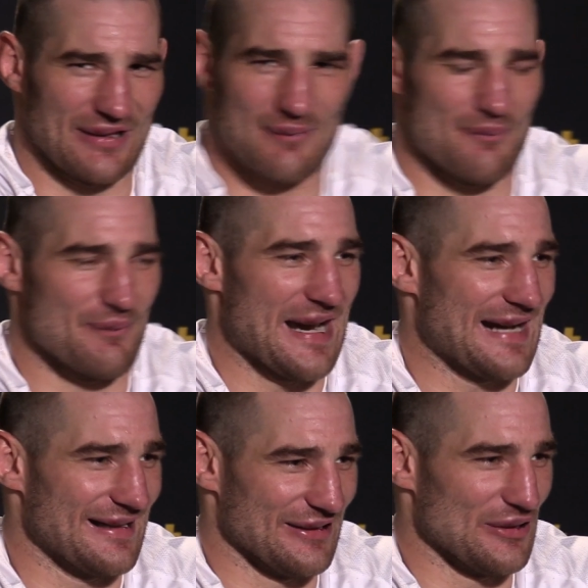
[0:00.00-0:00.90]
I'm a
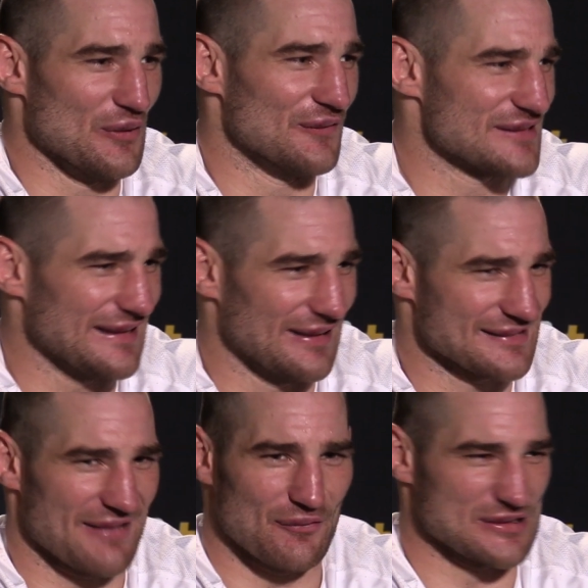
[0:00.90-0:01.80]
man in the UFC. That's
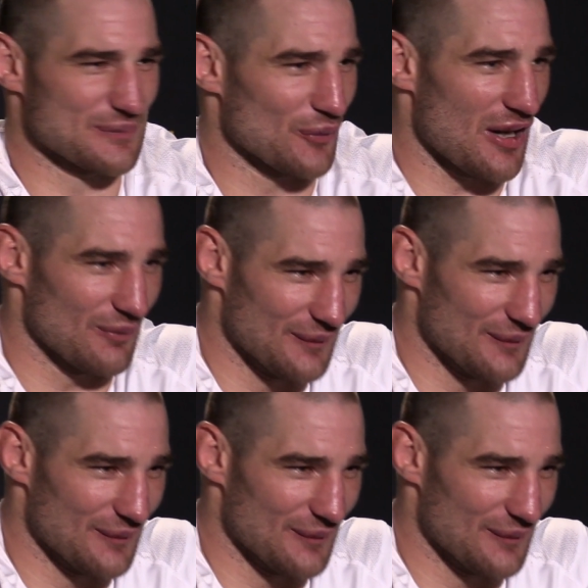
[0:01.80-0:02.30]
everyone's problem.